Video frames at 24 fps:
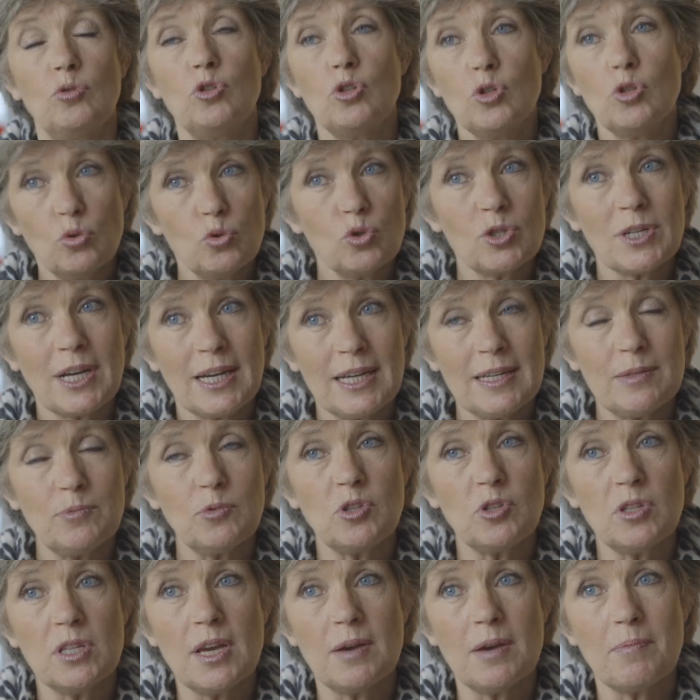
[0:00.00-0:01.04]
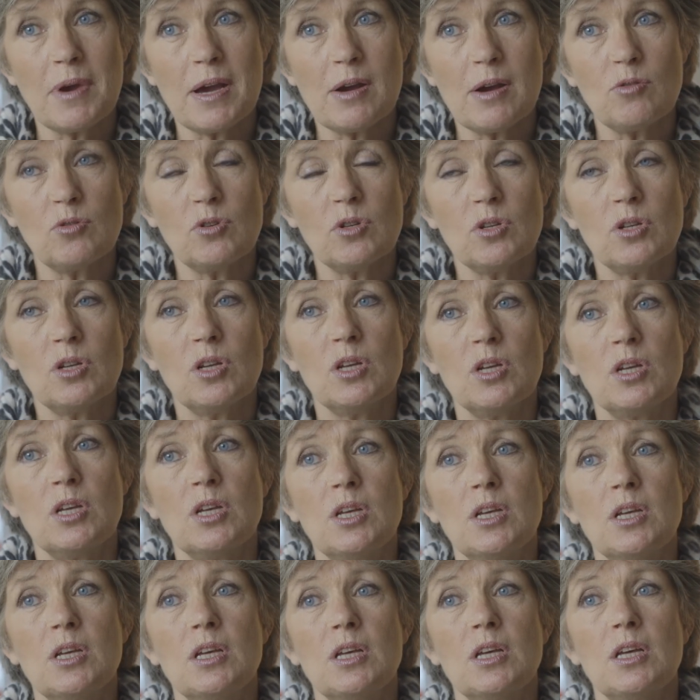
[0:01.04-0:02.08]
two times the amount.
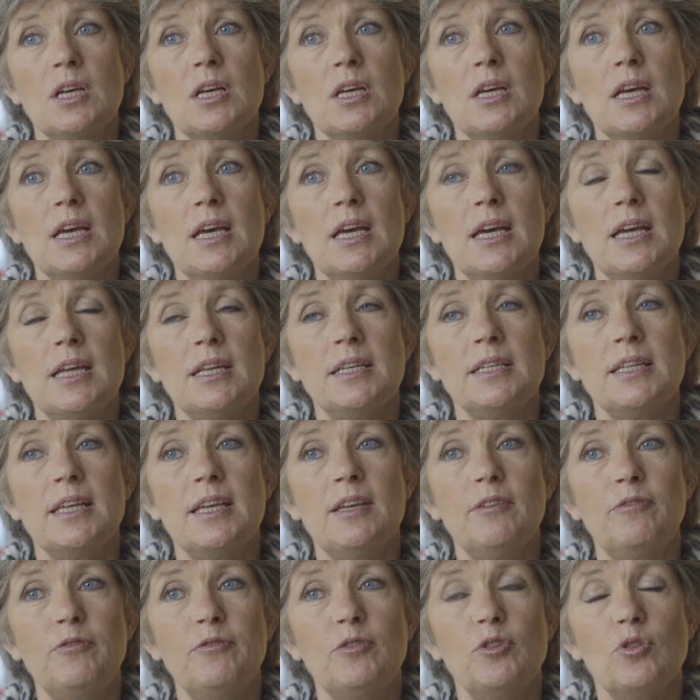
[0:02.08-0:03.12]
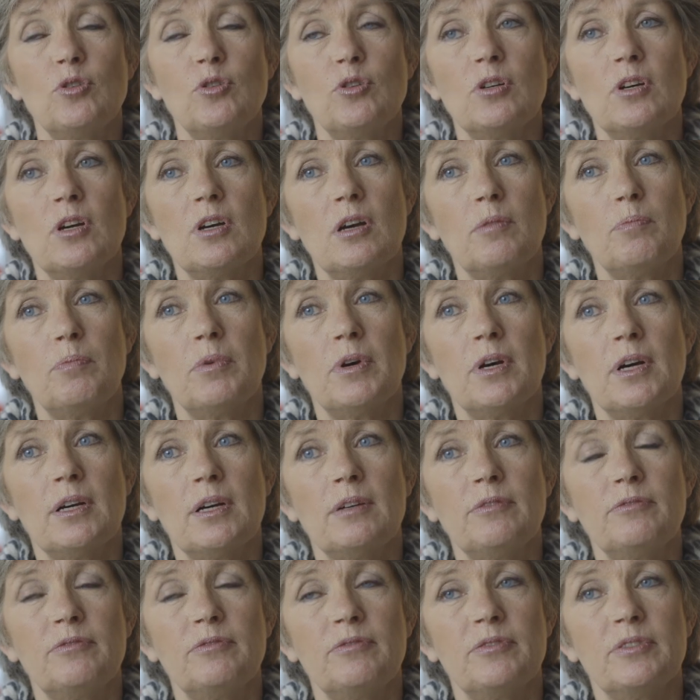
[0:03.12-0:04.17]
And if you're
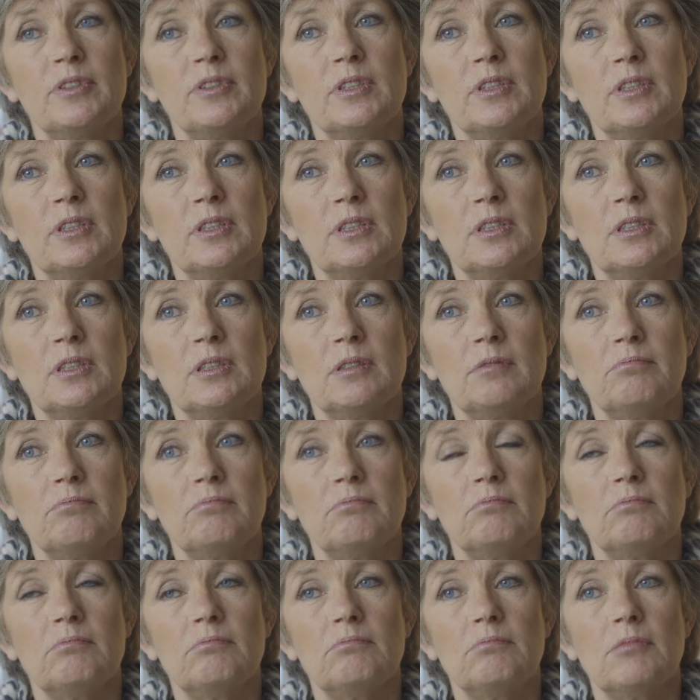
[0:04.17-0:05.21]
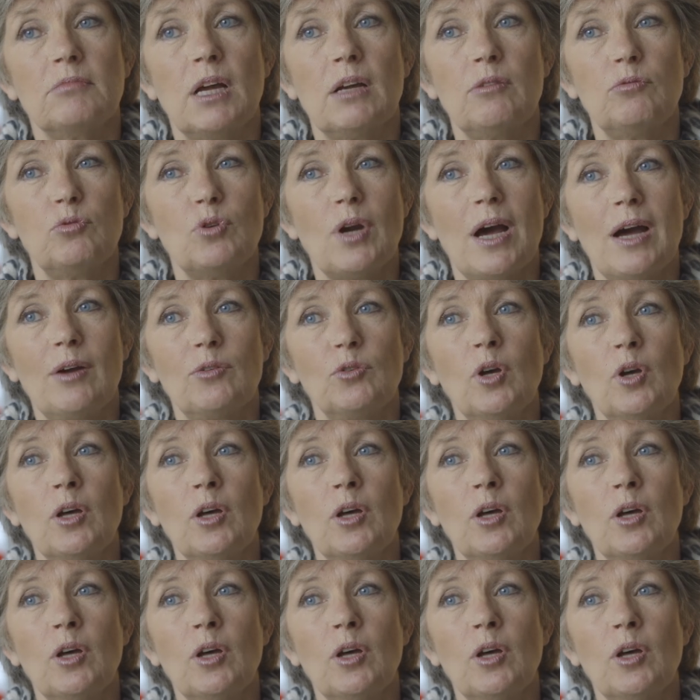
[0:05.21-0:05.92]
above um, around